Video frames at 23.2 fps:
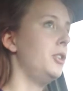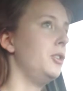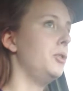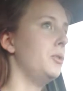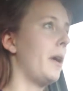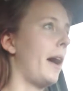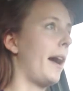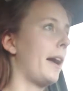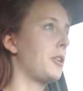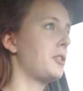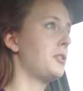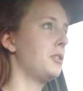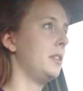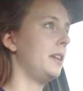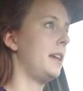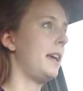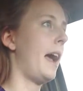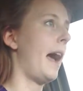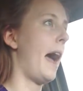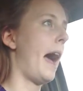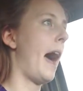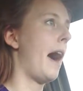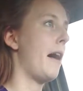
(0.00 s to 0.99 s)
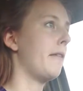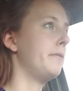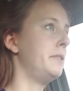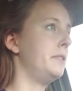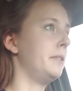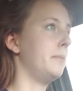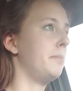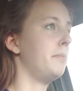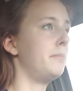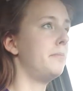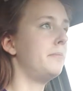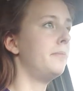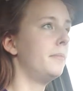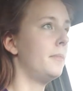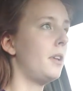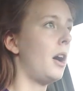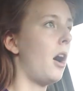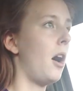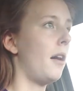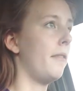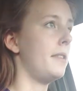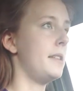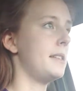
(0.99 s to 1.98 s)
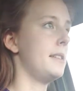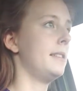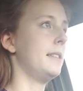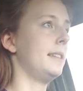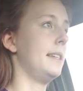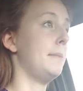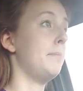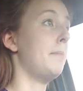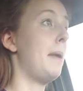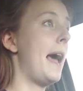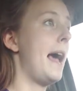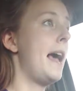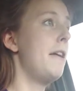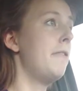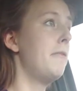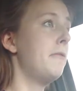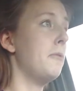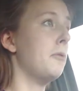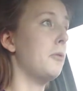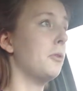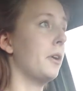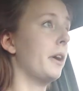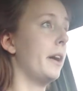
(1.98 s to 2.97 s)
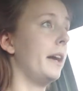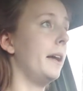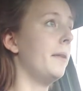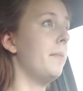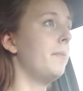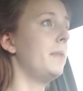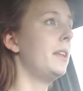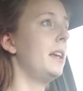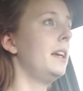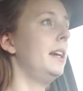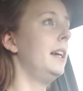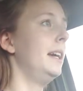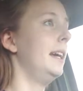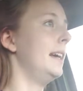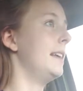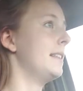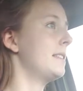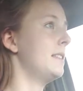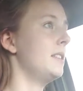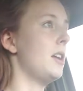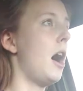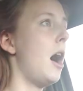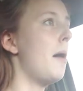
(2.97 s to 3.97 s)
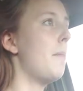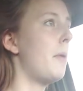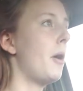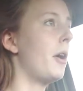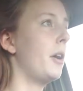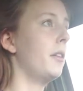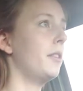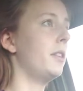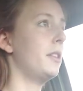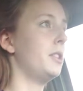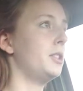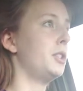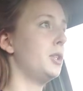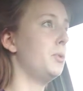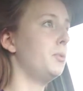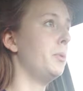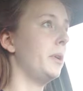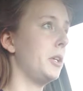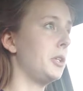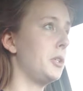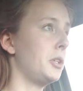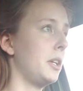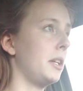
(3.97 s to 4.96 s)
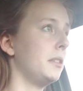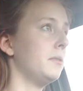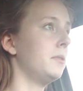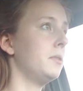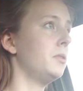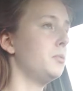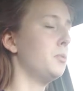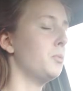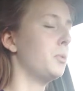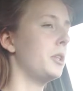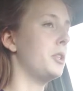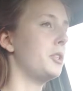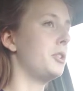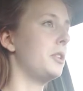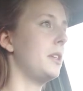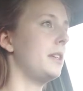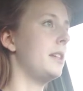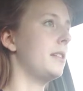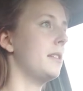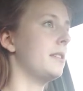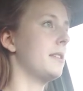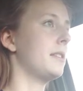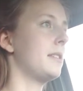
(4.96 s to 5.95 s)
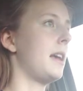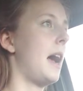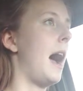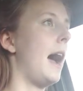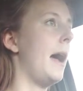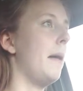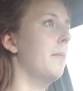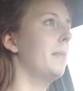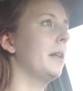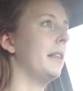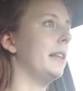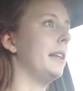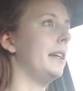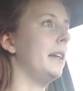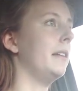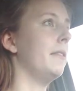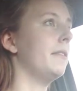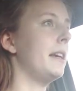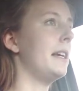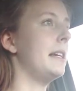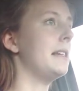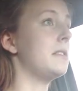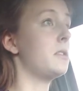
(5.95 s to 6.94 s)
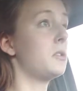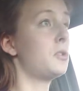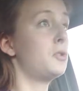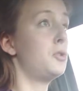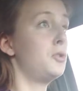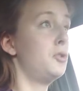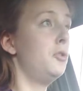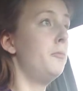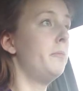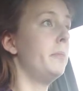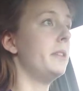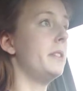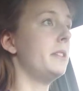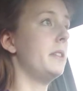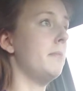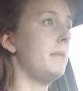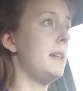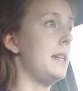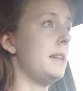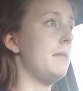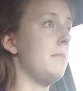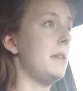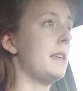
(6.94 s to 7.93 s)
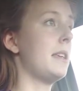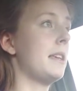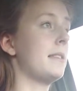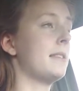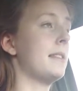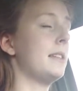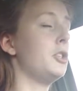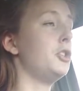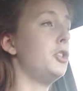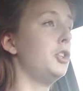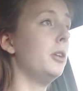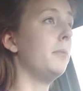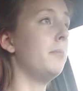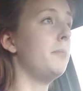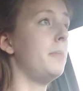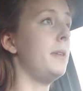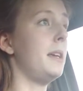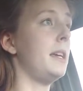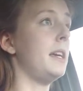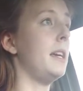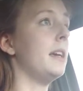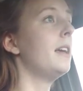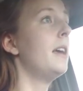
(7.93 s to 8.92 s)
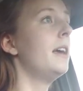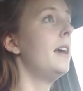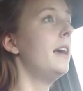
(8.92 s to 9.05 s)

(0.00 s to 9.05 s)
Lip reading: You actually have to obviously pay for it. It's not part of the tuition, which is, I believe, is stupid to me because it should be.